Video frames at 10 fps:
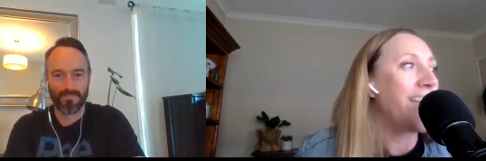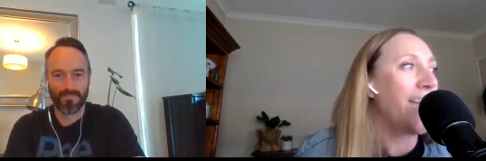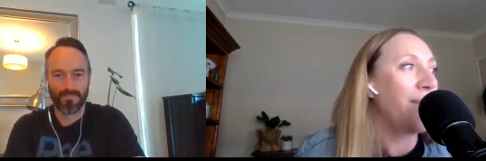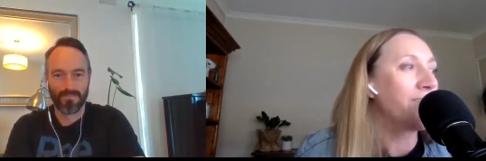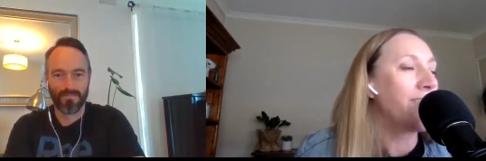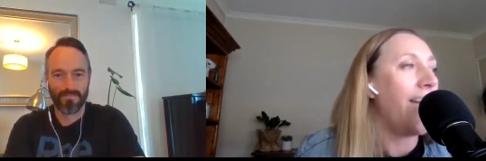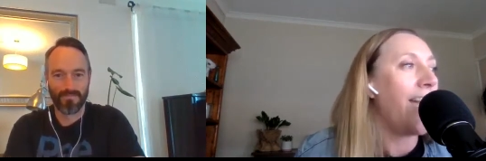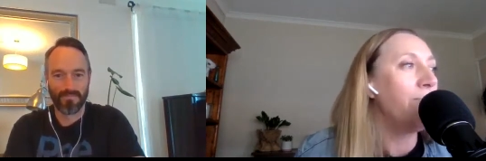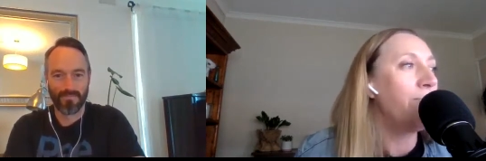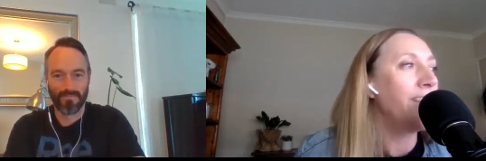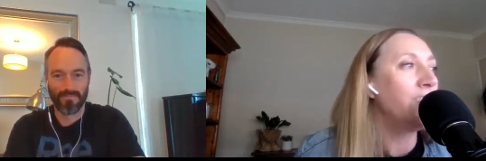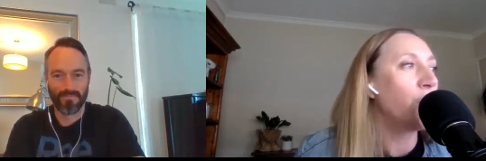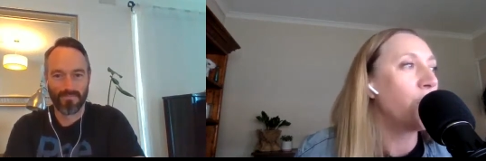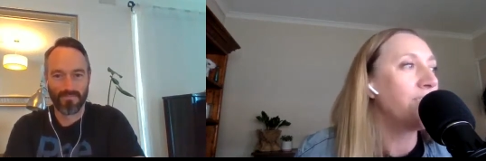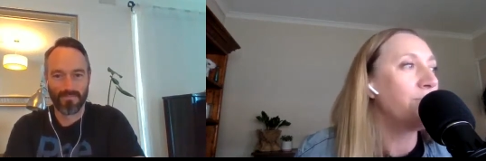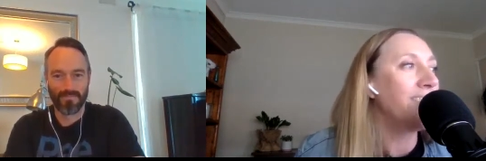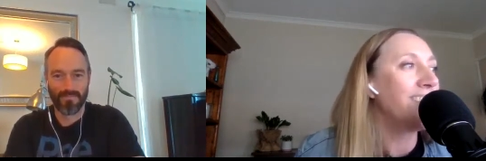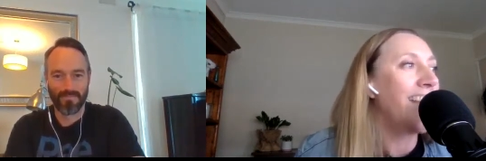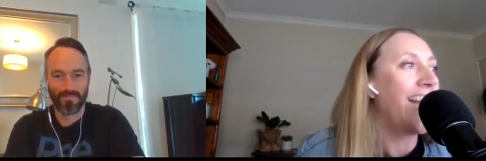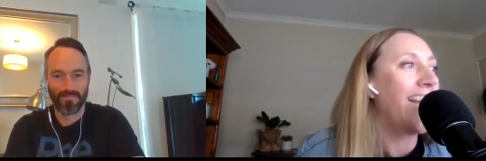Speaker 1: Ben Kempster and Ben joins me
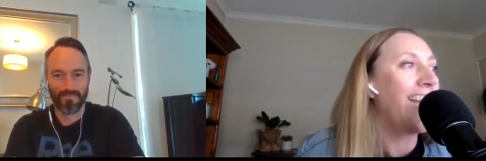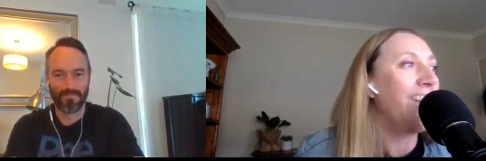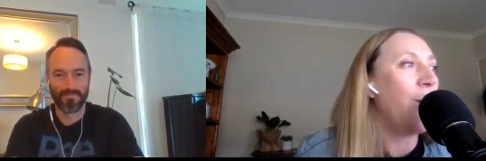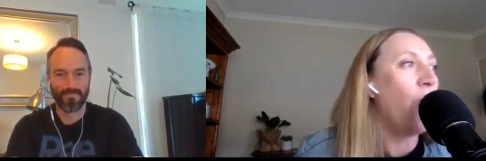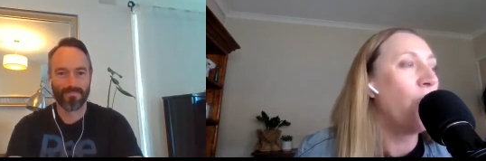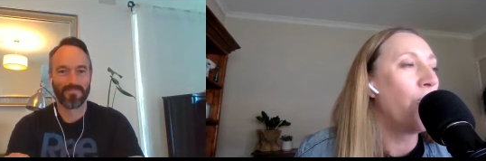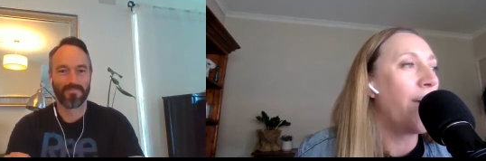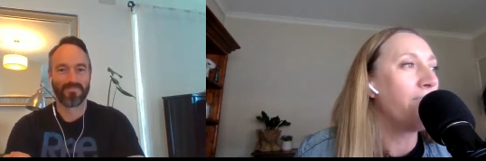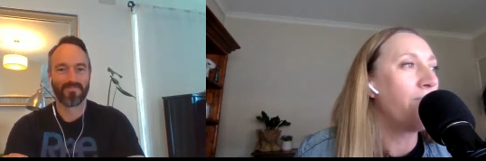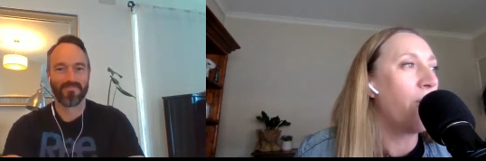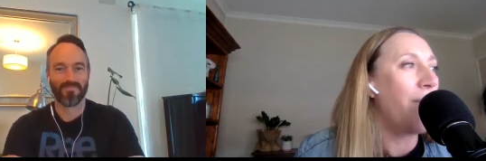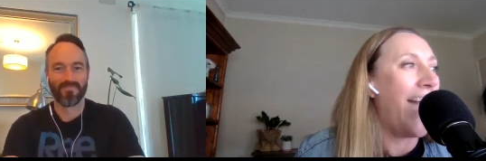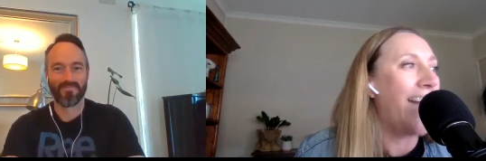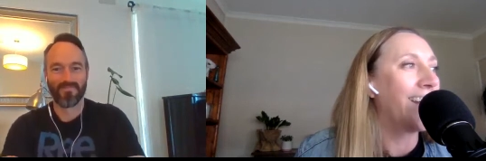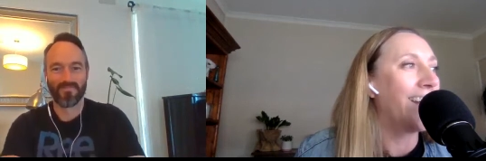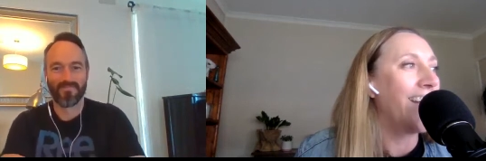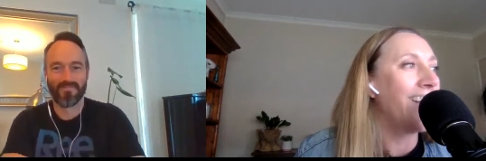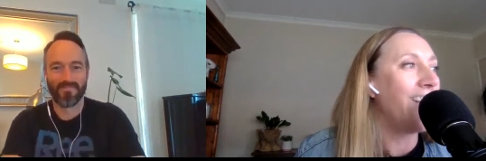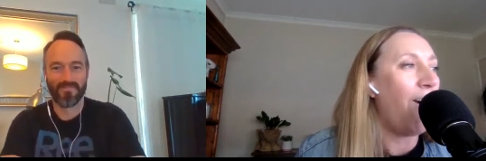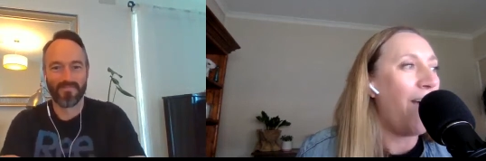today all the way from
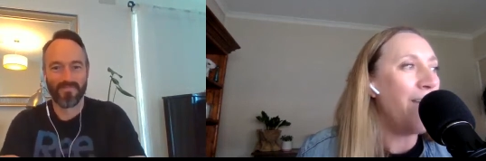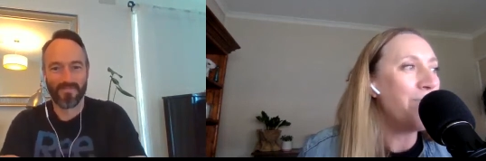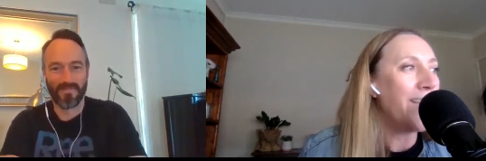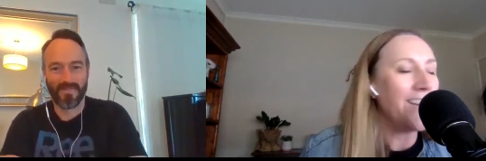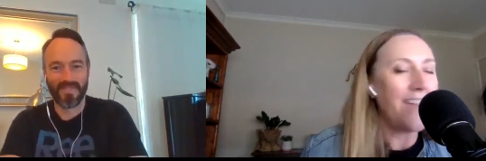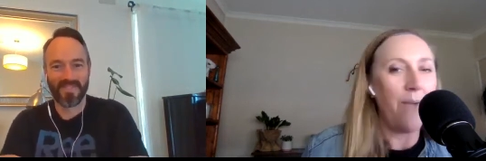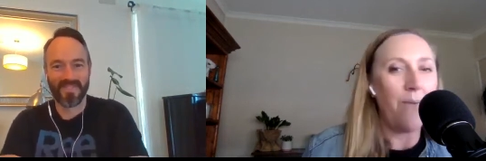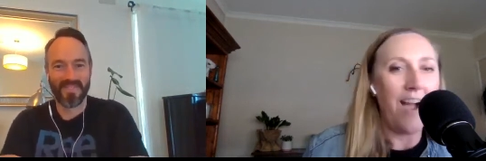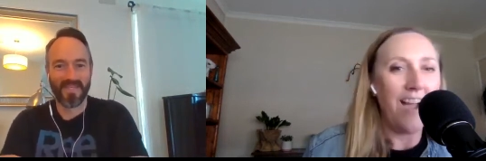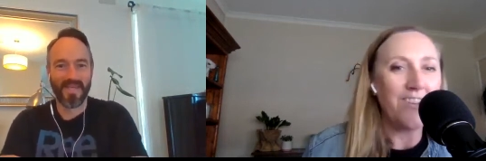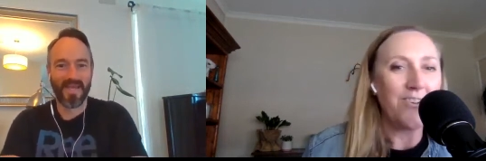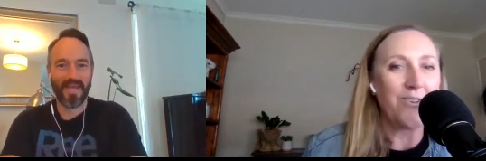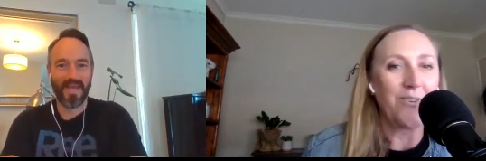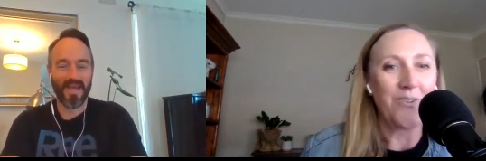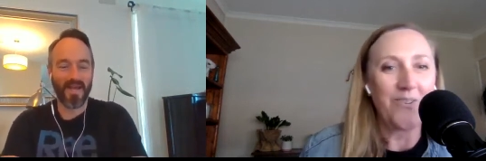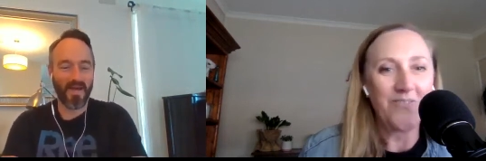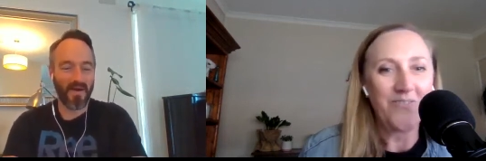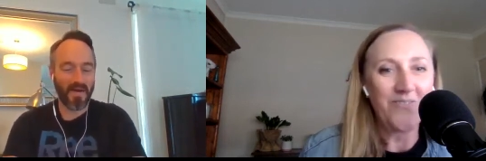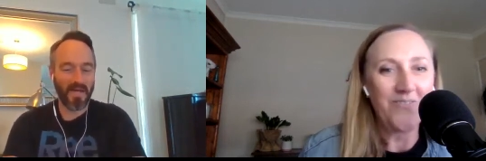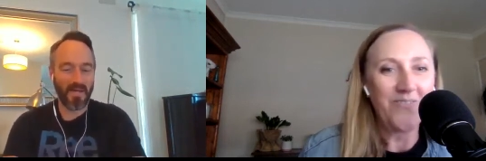Adelaide. Hi, Ben. How are you?
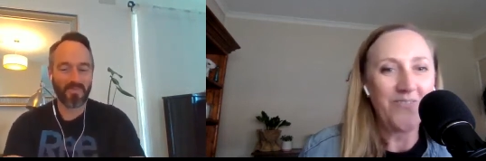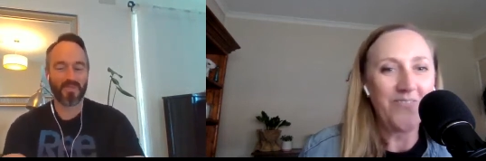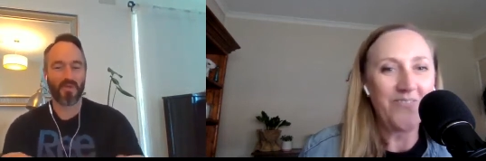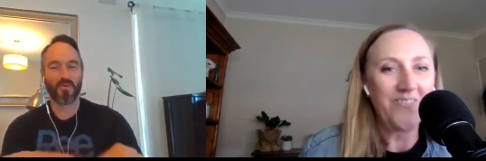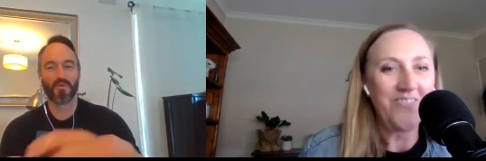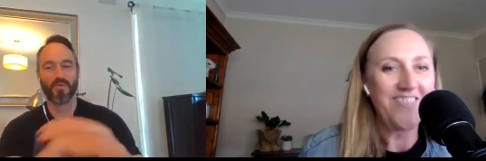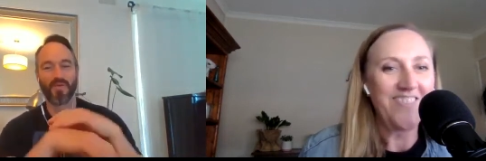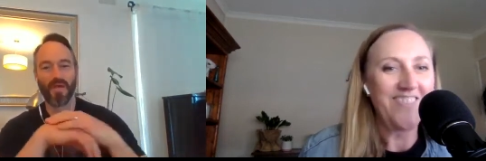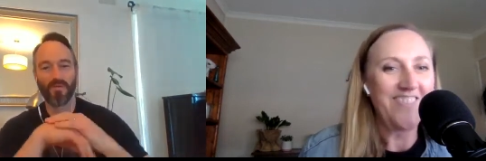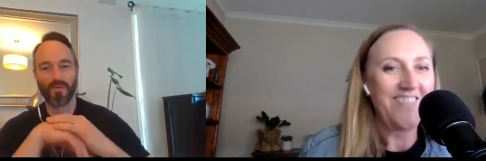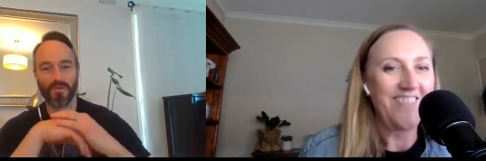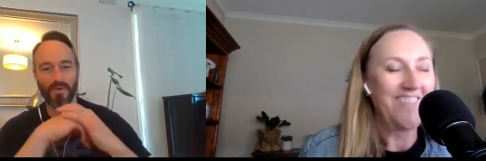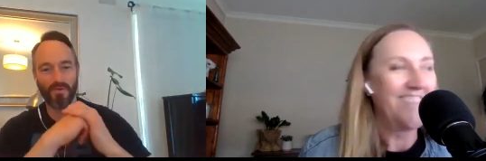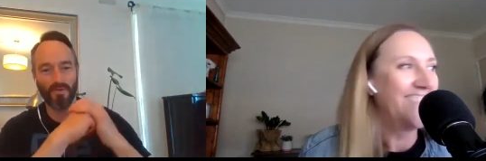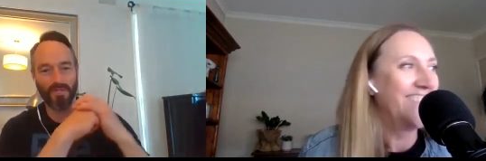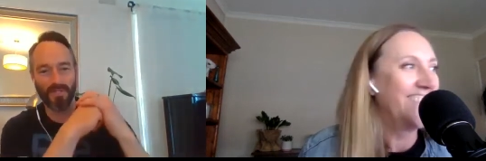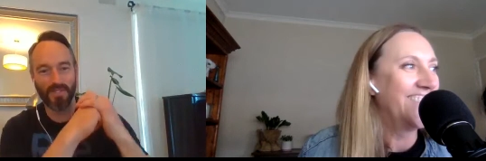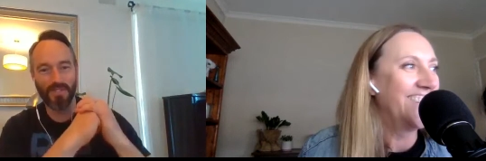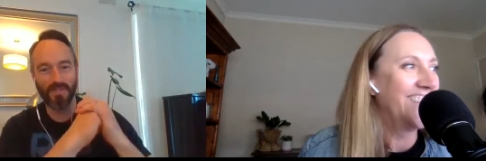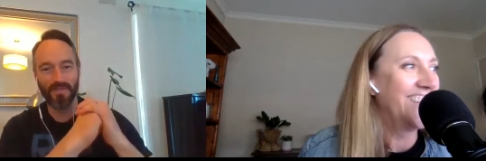
Speaker 2: I am so good. How are you going,
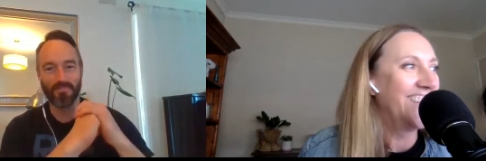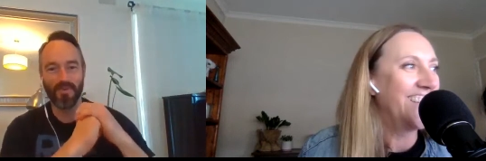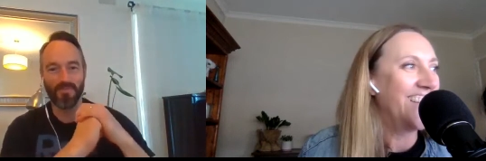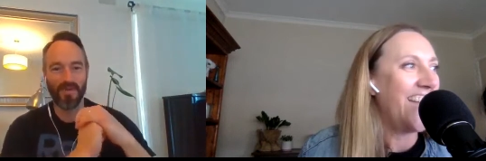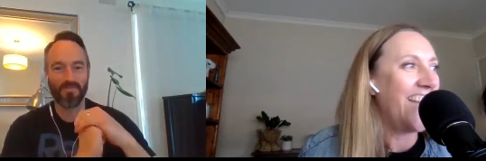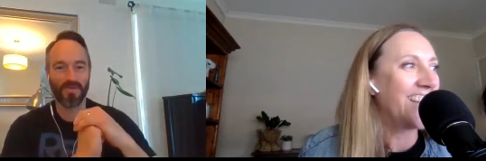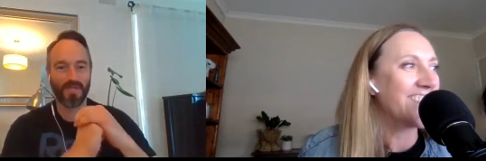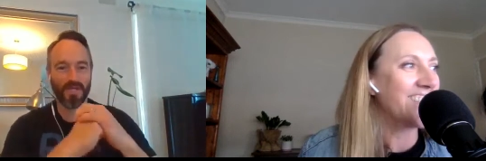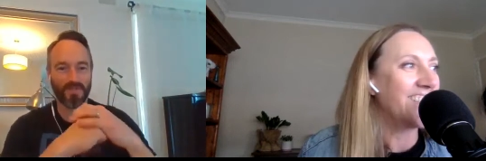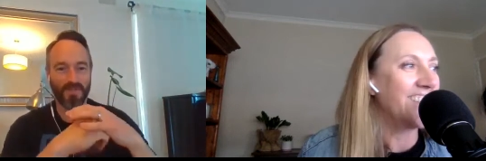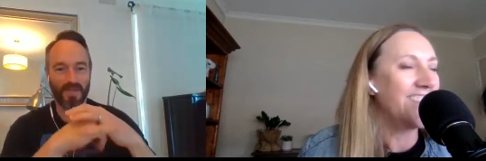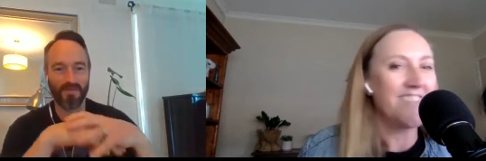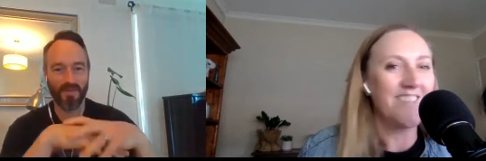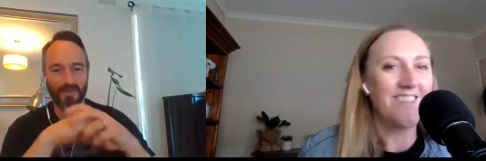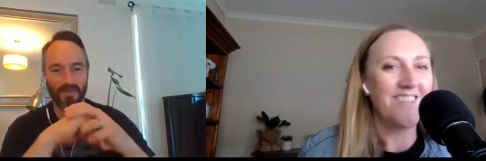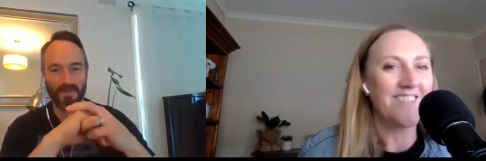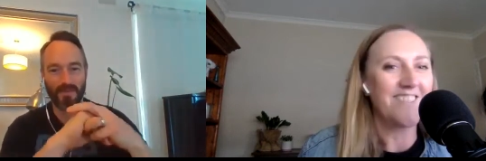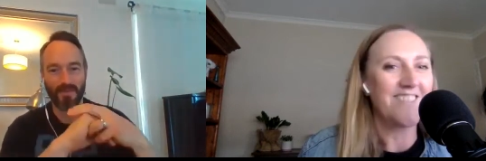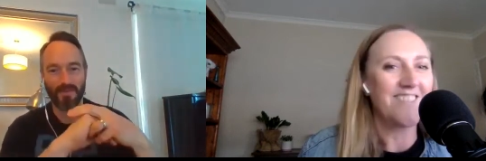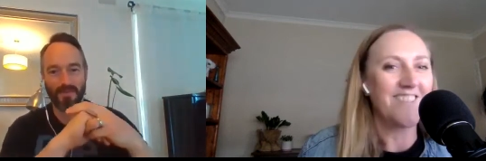Kristy? My favourite cousin ever.
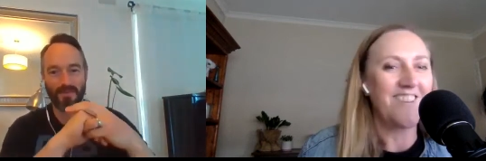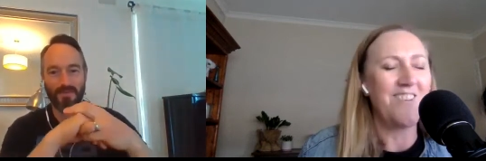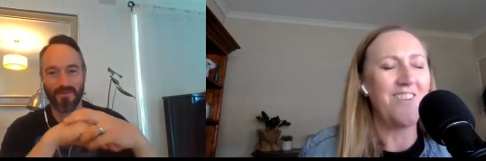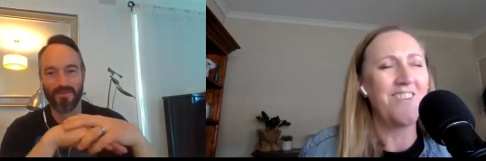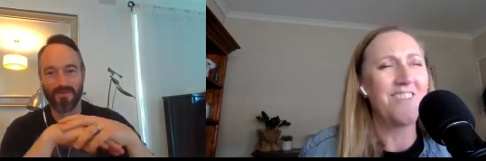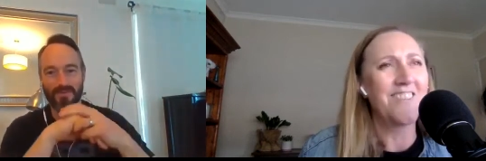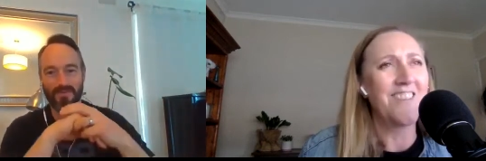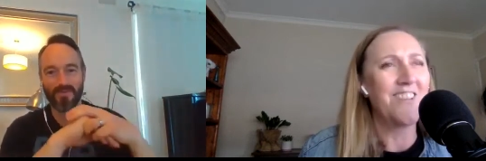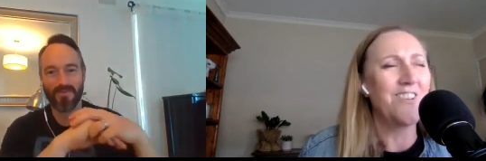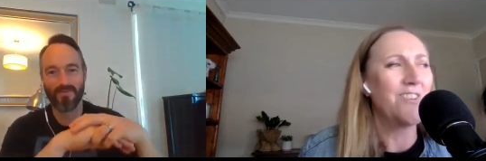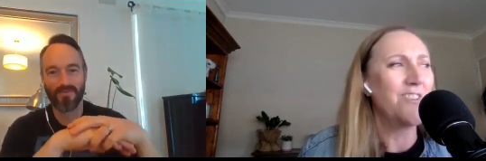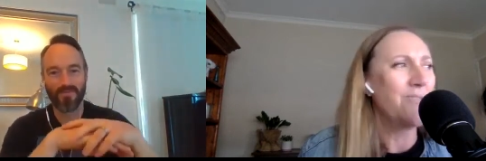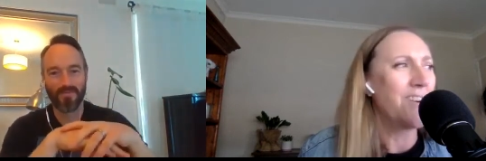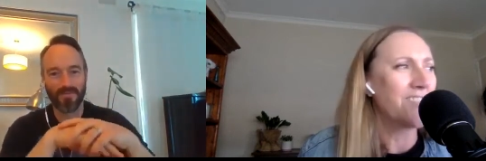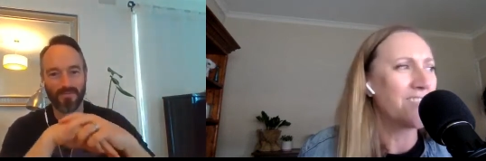
Speaker 1: Oh, thank you. You are